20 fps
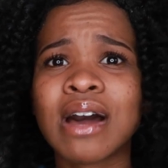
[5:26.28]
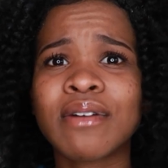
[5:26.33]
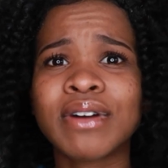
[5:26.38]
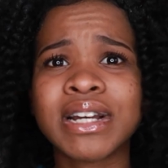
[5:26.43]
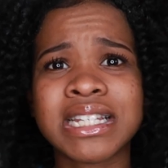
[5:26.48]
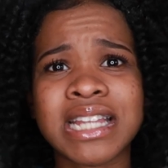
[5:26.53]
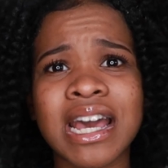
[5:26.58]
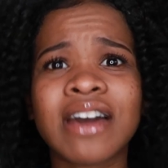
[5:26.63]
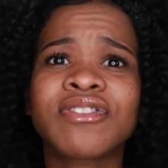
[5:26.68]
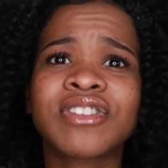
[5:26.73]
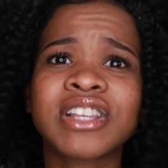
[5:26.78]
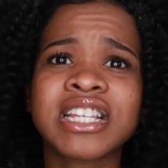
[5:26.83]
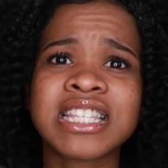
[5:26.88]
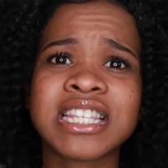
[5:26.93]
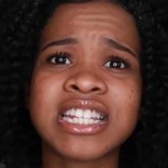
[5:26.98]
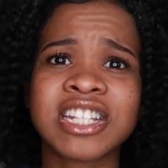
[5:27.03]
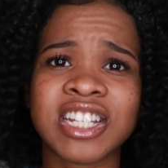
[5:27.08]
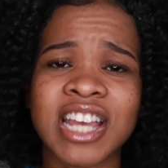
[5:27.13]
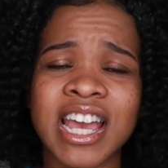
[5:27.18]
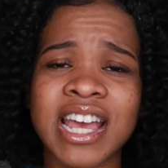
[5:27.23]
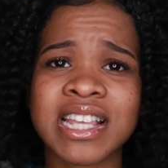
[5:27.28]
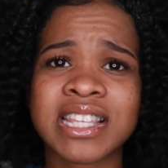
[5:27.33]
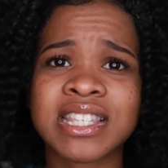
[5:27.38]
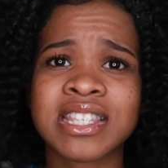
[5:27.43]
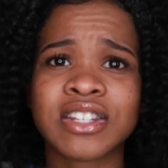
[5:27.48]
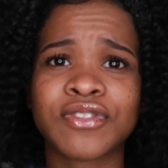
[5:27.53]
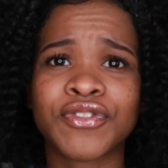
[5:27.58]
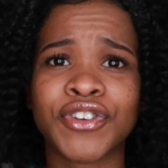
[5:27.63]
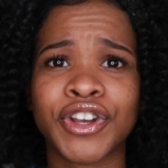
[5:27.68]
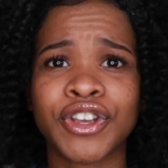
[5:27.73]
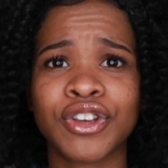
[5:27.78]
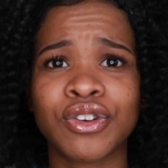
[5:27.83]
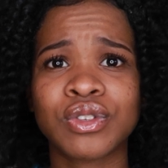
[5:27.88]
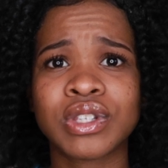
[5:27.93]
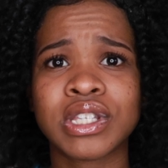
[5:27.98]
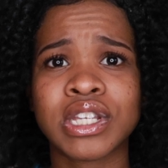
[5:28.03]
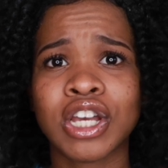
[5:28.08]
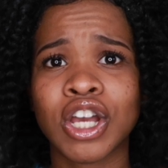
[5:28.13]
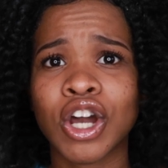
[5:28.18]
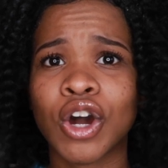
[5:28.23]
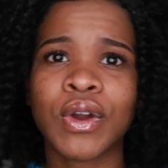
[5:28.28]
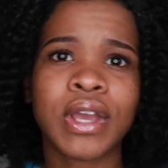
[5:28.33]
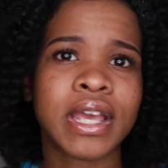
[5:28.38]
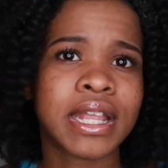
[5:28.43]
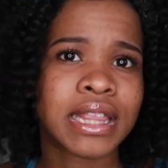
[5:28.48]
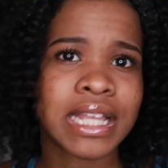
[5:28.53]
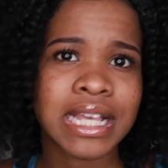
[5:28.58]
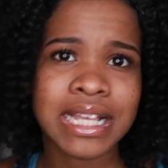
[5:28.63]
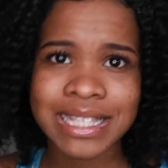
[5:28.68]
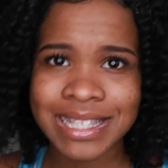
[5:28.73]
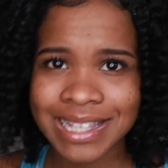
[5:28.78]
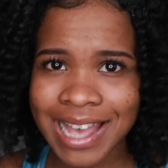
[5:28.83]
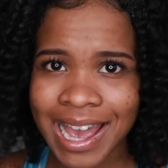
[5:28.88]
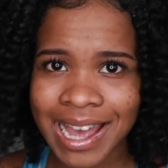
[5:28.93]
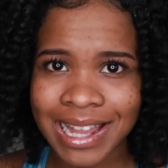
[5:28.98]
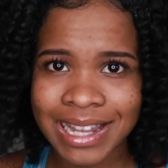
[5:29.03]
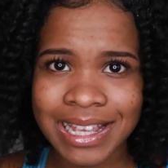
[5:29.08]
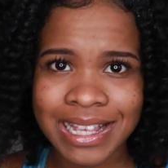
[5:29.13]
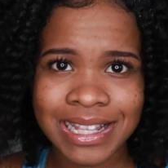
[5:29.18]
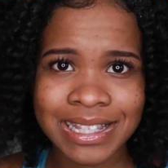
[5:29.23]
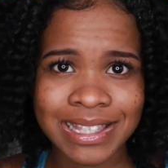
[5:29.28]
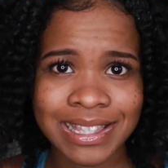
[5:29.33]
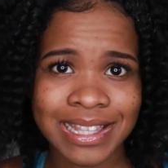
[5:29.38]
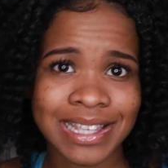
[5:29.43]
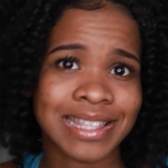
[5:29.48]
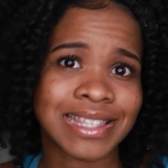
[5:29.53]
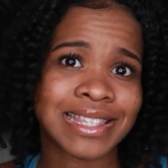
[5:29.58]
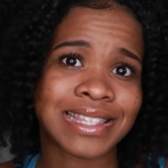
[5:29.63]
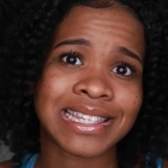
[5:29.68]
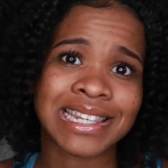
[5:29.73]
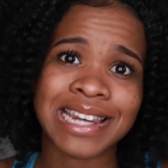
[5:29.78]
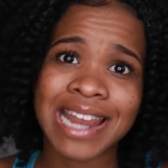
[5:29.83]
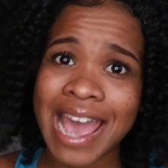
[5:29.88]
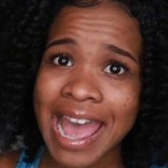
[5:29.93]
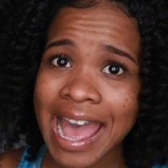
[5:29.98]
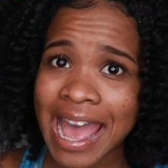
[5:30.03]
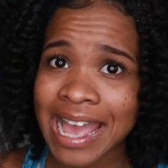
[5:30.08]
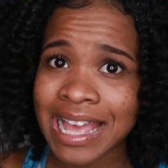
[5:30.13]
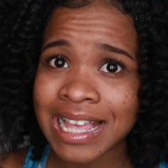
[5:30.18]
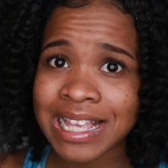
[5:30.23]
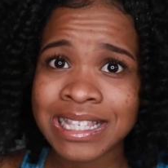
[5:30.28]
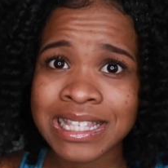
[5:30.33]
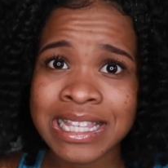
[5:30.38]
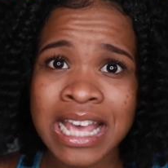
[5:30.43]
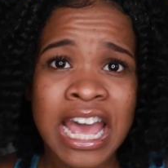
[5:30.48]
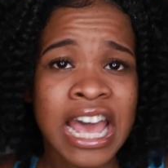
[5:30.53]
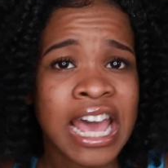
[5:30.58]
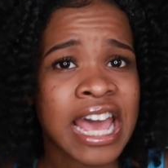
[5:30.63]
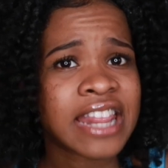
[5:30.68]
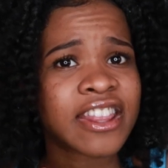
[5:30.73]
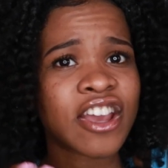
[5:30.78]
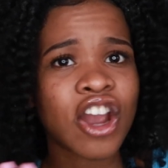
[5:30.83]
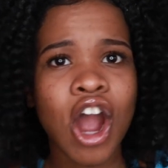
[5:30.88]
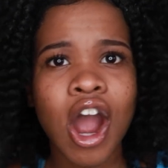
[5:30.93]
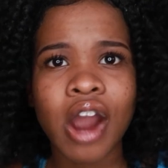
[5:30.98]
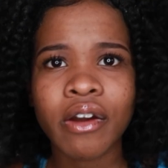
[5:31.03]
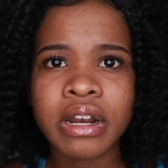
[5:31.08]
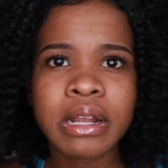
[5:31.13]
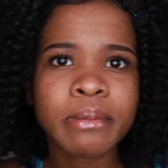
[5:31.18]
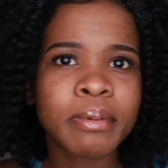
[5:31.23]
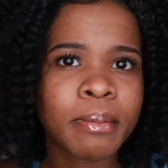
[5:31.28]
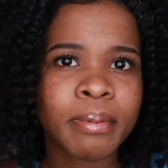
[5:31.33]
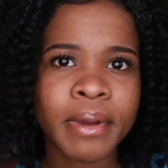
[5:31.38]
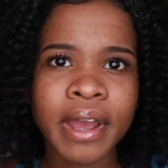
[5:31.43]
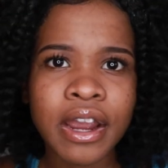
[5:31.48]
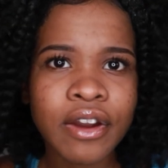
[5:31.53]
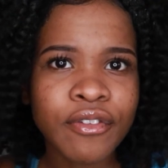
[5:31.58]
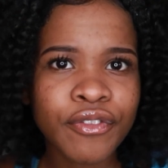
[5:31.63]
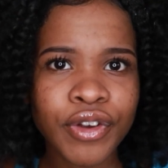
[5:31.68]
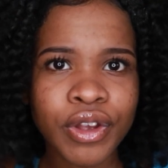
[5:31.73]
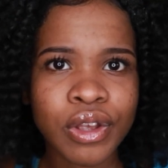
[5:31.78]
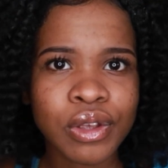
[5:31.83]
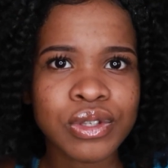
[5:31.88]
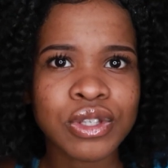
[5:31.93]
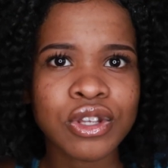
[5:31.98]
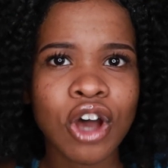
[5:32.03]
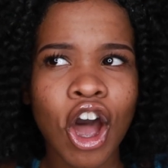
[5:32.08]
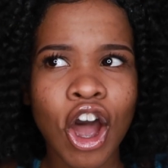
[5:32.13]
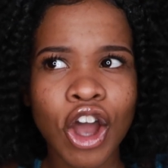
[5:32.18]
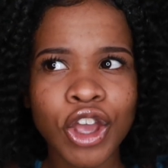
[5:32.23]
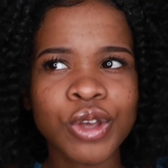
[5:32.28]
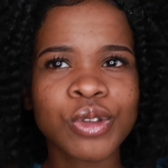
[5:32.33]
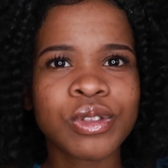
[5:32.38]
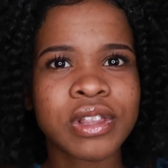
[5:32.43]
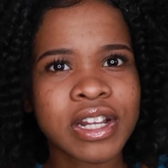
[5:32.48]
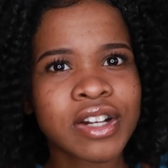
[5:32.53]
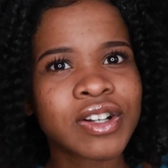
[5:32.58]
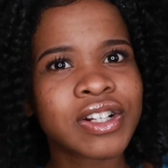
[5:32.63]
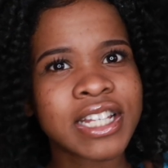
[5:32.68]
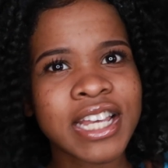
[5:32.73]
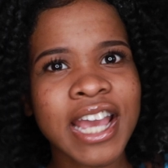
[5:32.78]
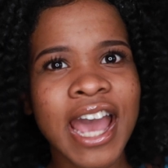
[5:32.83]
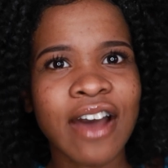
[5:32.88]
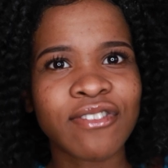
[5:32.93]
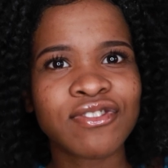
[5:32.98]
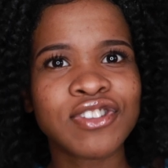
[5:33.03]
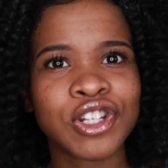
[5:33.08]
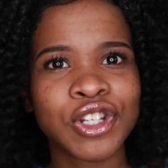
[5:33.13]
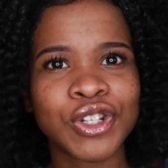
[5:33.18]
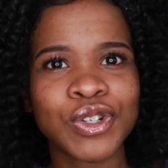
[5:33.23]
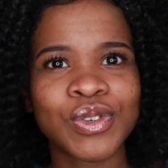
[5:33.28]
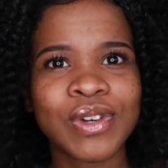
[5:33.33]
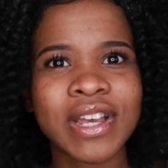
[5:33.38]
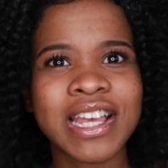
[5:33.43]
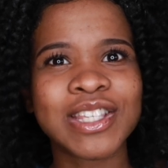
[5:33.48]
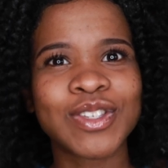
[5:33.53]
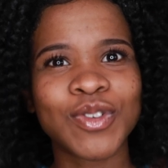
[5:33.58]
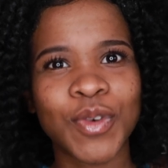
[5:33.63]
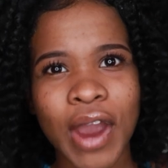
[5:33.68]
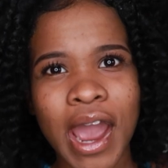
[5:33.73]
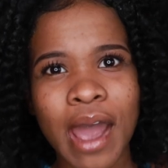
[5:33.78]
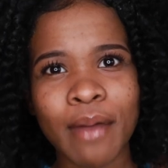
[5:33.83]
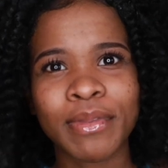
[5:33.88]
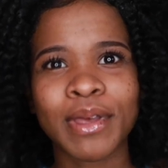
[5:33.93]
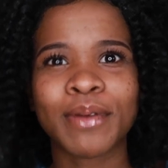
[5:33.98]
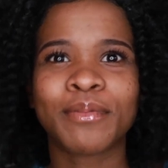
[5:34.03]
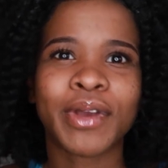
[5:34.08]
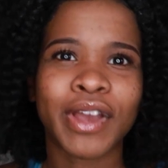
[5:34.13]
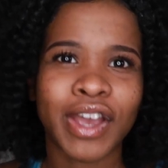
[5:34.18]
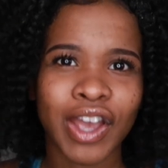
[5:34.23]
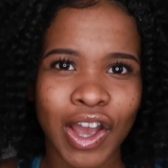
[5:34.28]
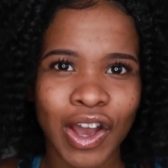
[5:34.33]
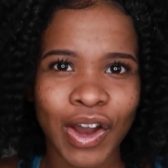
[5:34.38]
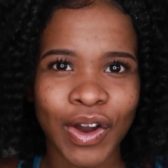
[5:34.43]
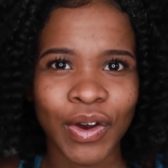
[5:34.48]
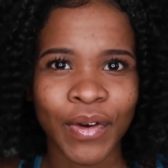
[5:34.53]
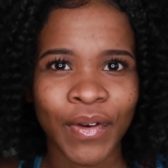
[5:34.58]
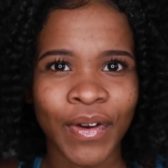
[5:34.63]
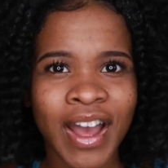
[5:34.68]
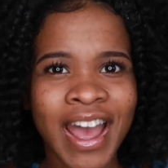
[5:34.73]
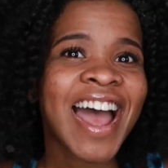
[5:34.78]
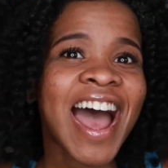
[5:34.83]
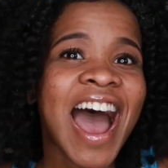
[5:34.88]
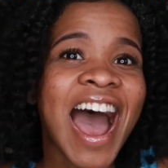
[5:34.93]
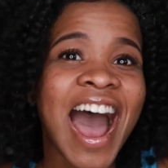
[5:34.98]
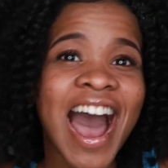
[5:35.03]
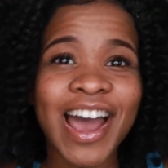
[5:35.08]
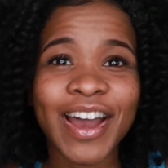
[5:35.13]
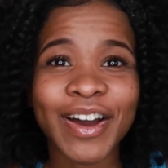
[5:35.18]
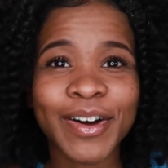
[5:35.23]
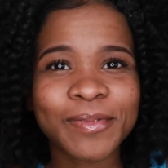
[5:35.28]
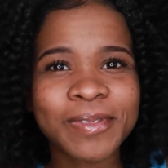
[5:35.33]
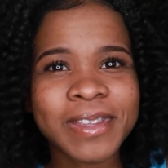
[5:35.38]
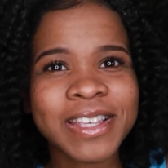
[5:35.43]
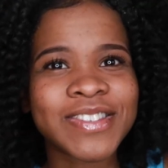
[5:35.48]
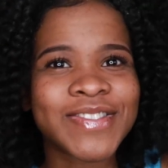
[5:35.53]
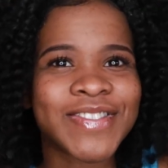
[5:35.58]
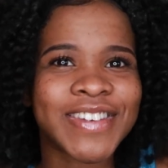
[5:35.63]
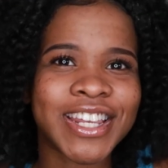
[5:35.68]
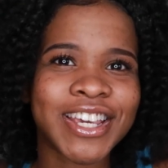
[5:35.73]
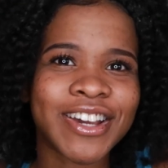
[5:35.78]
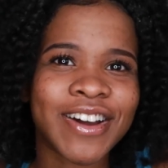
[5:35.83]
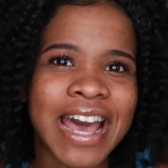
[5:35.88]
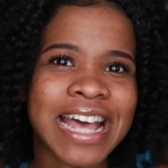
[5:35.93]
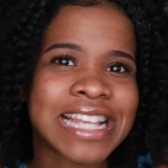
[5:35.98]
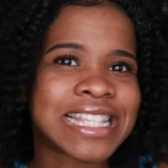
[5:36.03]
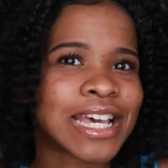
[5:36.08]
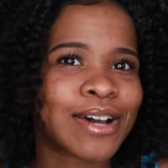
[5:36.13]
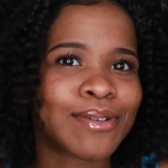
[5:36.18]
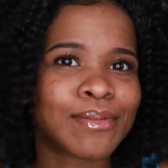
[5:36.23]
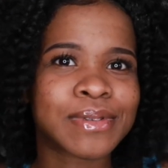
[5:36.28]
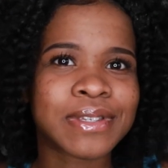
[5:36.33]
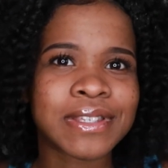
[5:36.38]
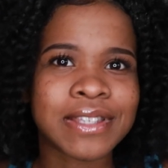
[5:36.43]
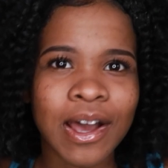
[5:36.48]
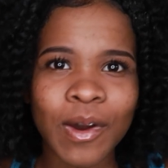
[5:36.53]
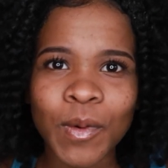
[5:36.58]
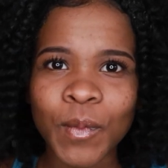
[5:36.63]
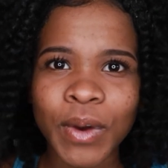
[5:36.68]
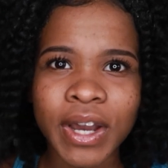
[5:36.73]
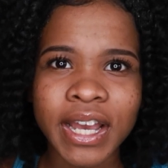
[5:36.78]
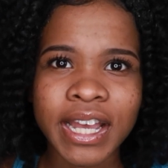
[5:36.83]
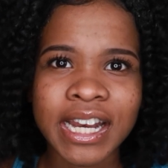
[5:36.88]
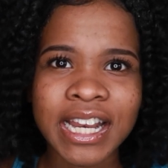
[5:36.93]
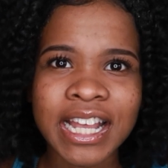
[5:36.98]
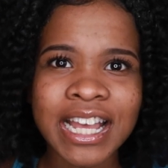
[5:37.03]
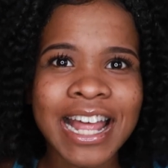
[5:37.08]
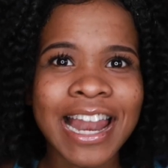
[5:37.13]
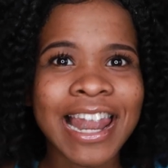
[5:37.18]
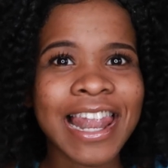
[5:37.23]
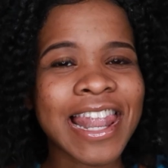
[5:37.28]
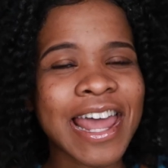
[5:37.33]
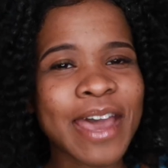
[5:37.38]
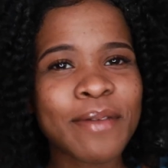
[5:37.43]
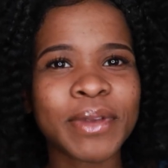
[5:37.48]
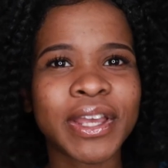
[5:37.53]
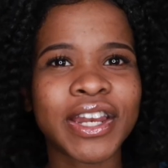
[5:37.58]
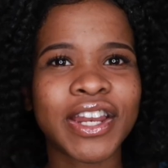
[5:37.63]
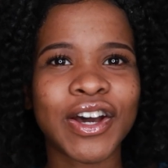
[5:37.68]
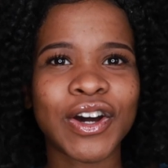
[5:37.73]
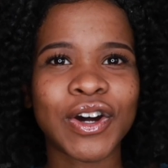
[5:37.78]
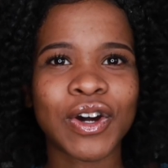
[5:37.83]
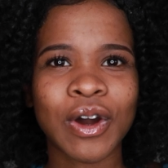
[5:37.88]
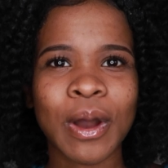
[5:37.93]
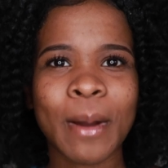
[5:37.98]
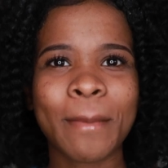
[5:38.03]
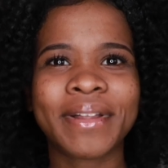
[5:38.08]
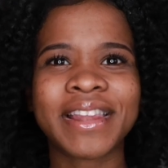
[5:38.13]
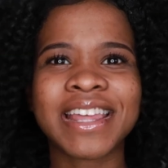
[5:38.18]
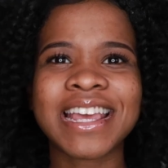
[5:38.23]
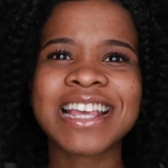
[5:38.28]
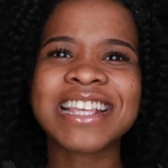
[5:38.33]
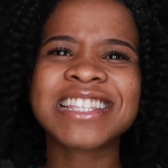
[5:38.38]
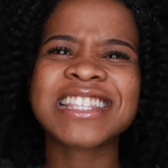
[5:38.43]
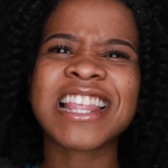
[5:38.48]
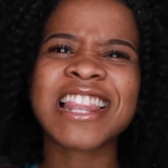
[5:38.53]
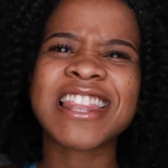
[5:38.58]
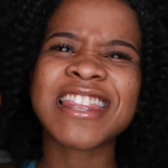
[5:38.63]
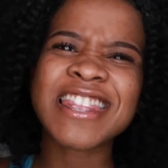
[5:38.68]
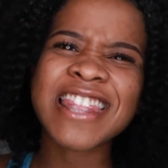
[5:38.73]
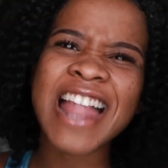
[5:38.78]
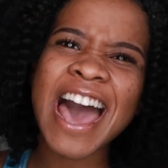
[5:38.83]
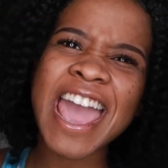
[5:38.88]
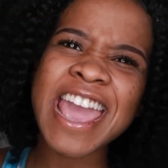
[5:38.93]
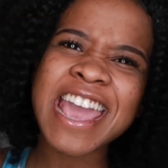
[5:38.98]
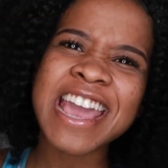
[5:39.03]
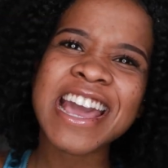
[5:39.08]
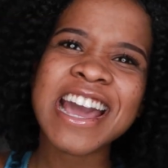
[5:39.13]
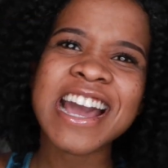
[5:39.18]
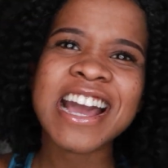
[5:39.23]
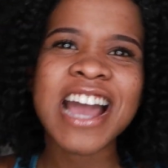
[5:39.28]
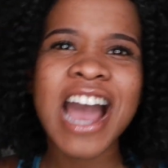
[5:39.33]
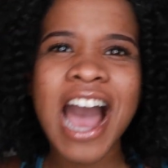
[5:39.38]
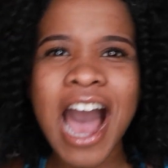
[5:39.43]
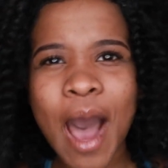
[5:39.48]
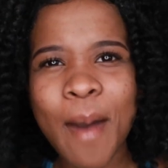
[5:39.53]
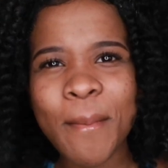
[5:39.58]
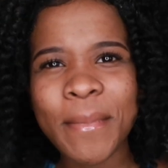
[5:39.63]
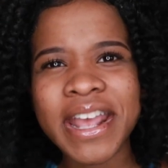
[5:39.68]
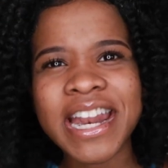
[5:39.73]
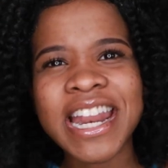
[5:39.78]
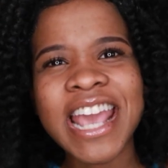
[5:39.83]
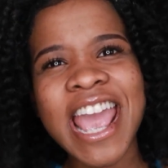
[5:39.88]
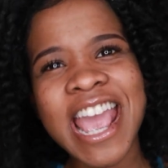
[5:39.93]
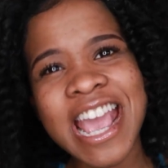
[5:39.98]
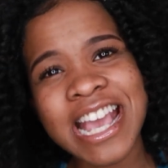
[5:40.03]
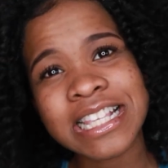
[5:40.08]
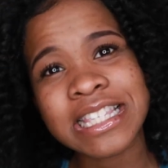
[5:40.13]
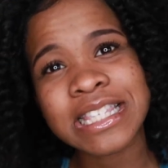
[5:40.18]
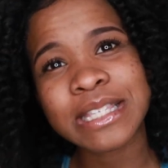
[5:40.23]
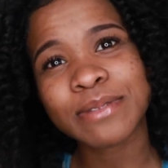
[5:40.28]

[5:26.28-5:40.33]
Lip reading: I would definitely suggest for you to go get these salads, these snacks. They're already prepared for you, so all you literally have to do is grab them and go. I hope this video has helped someone. Let me know. Please like, comment, and